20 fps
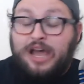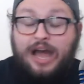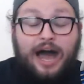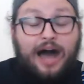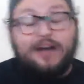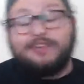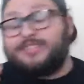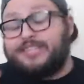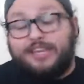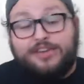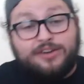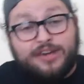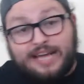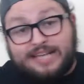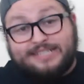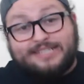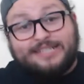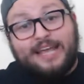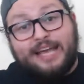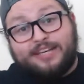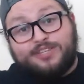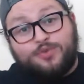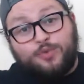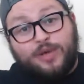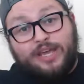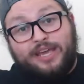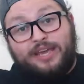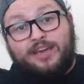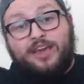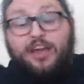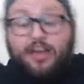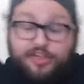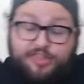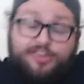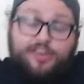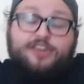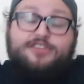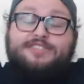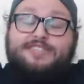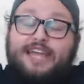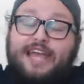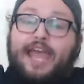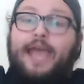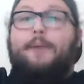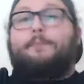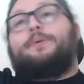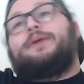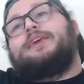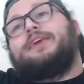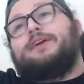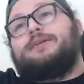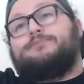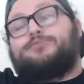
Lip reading: I'll see you guys next week, Thursday, 8 p.m.